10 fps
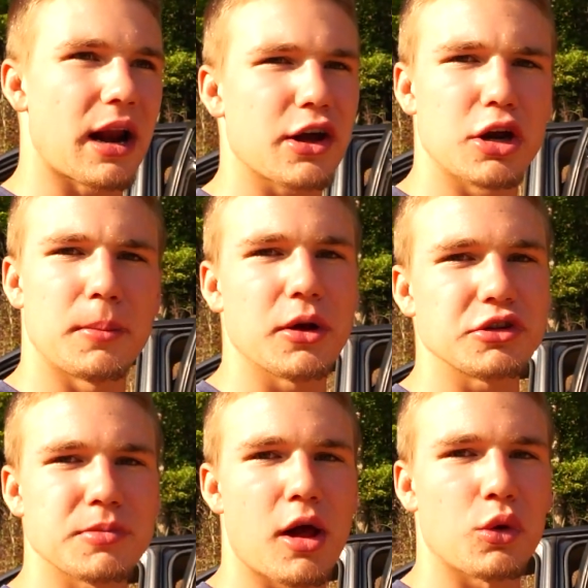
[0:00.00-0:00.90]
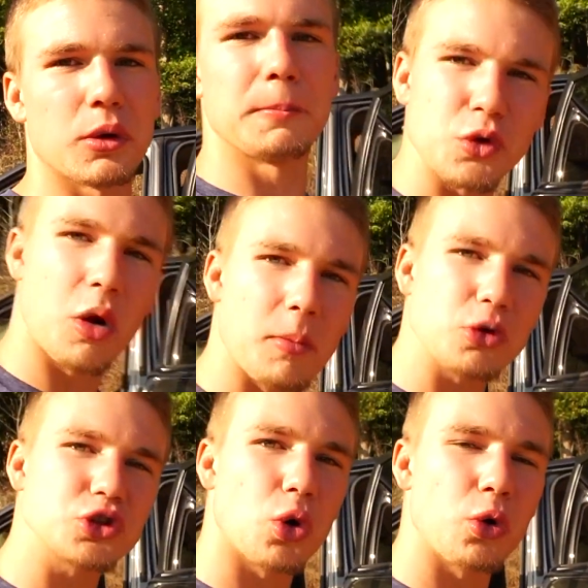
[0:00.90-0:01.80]
I could have bought the smaller one. If you want
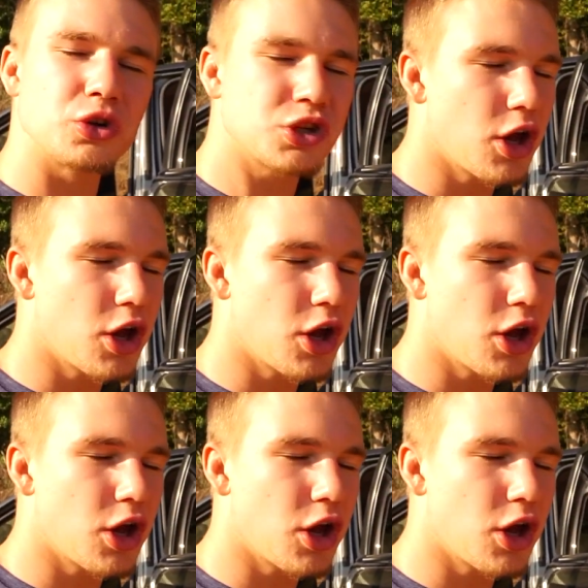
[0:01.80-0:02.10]
more storage,